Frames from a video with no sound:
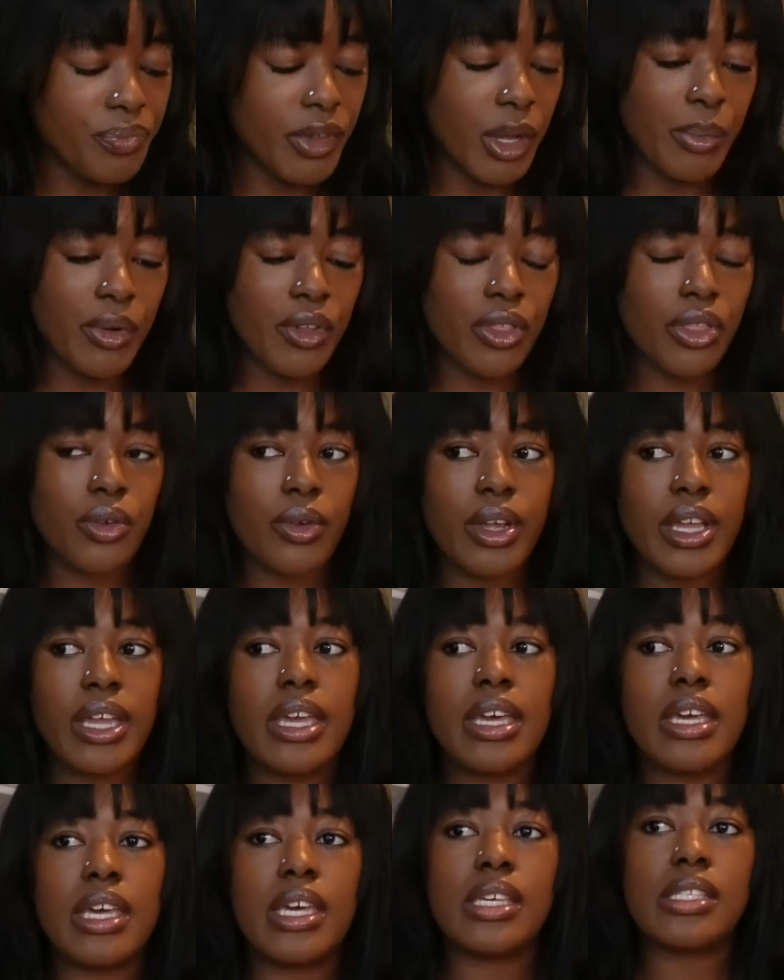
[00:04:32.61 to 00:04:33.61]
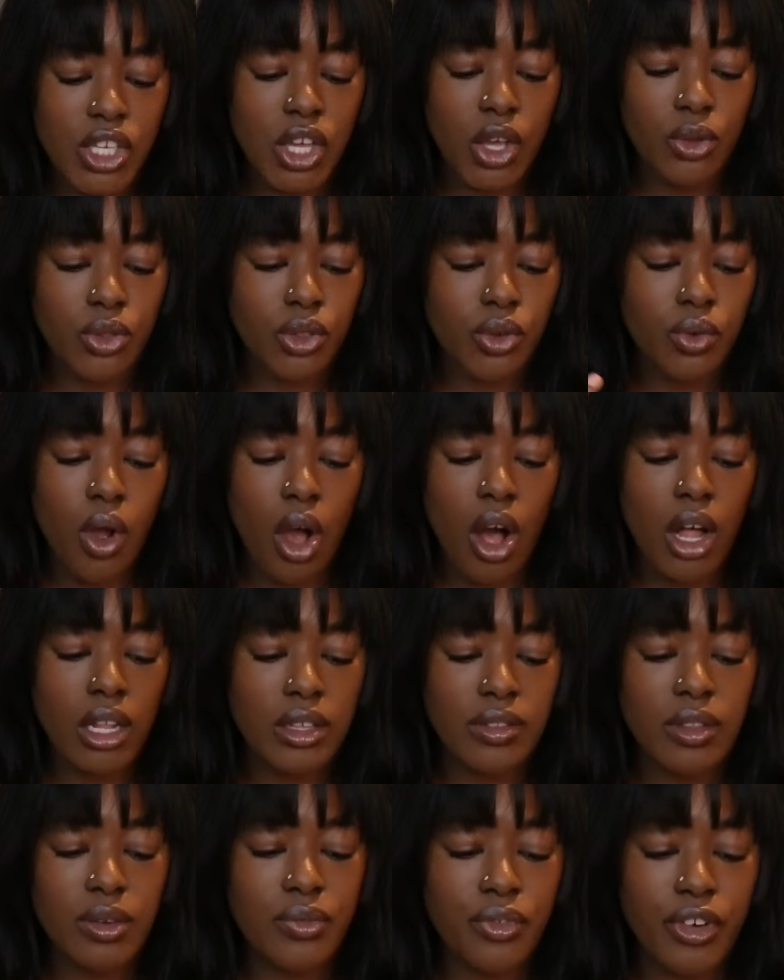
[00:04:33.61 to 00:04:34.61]
number 3 is go through all
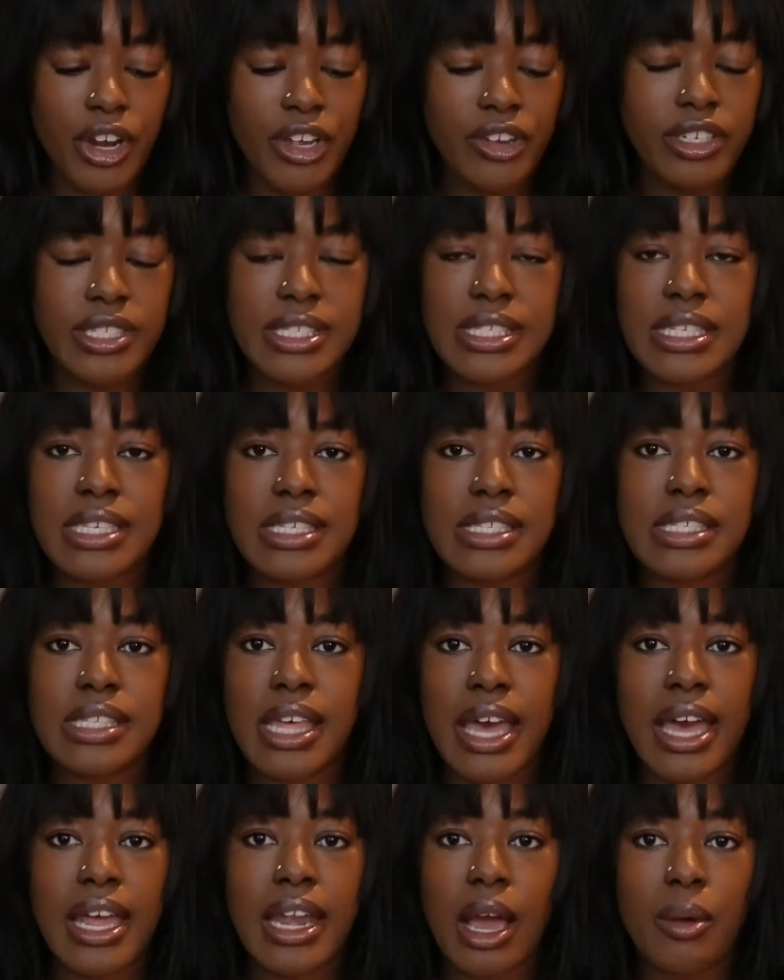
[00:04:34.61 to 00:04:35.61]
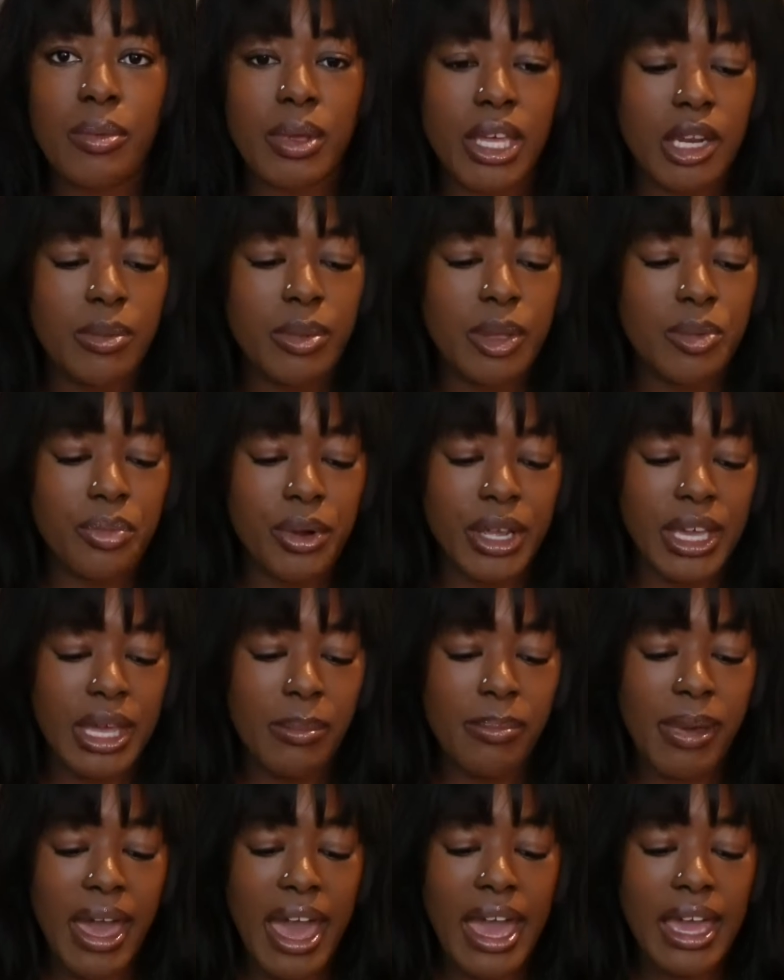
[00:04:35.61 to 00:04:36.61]
of the fragrances that I'm gonna be
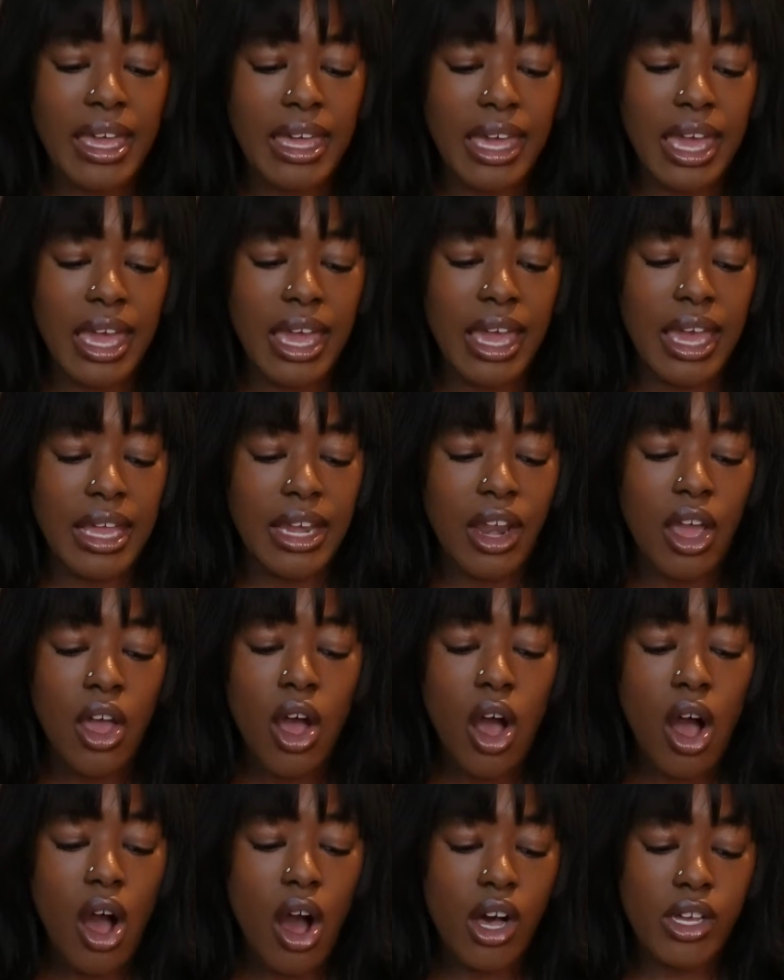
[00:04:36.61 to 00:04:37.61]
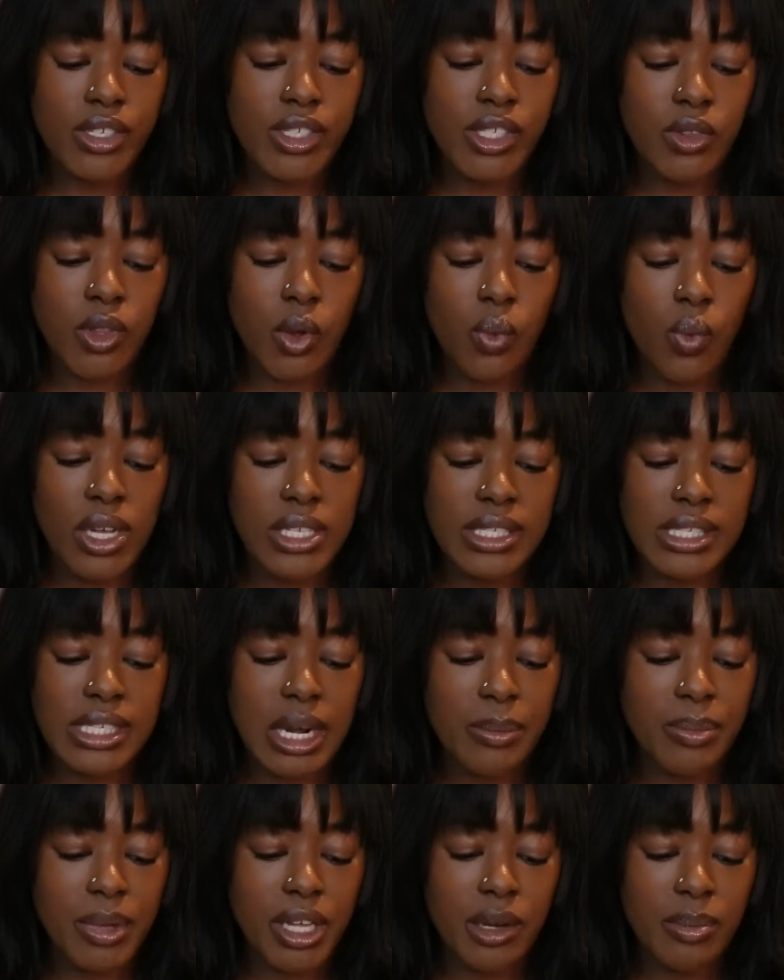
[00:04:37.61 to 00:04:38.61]
bringing back, and also the ones that
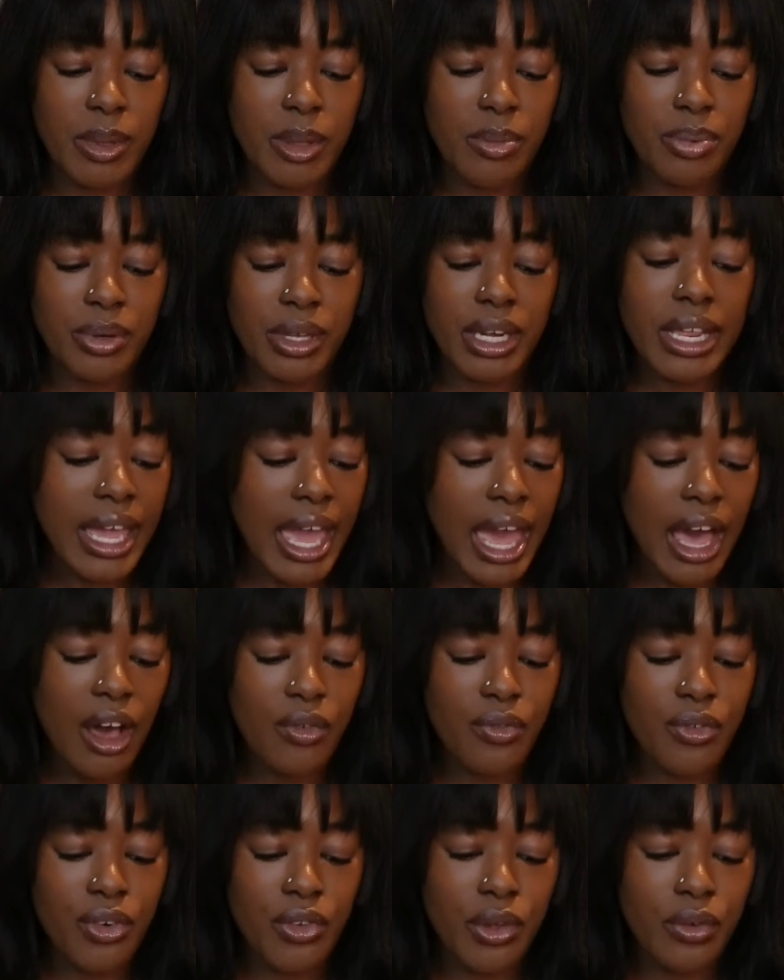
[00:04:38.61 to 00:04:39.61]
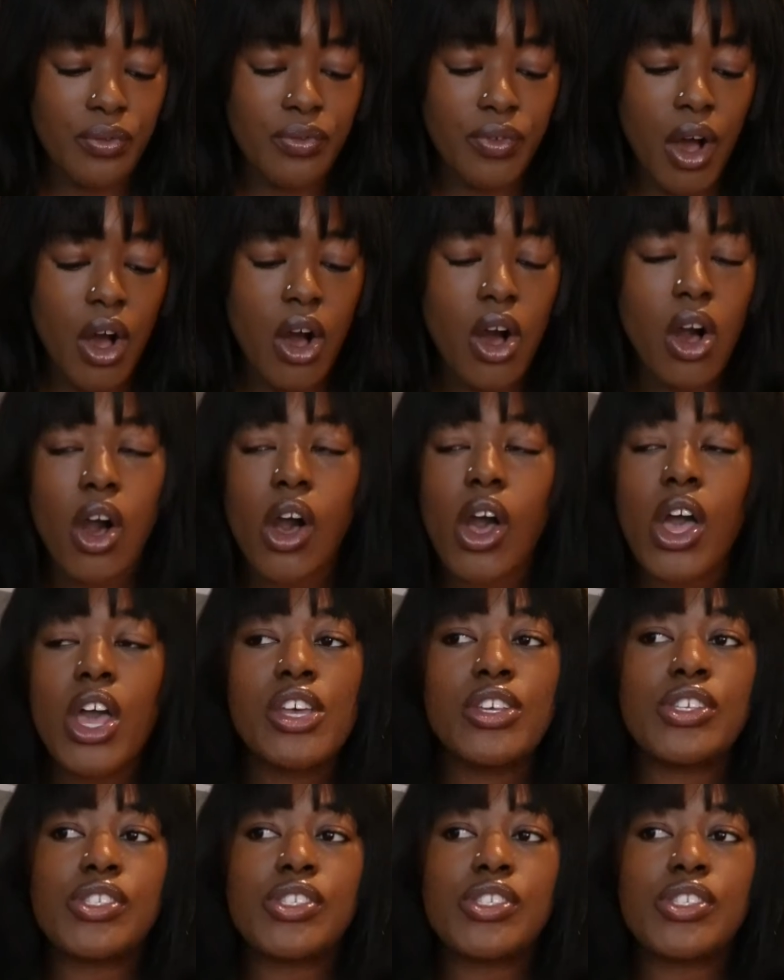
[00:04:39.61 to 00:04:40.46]
I'm gonna be putting out for the fall.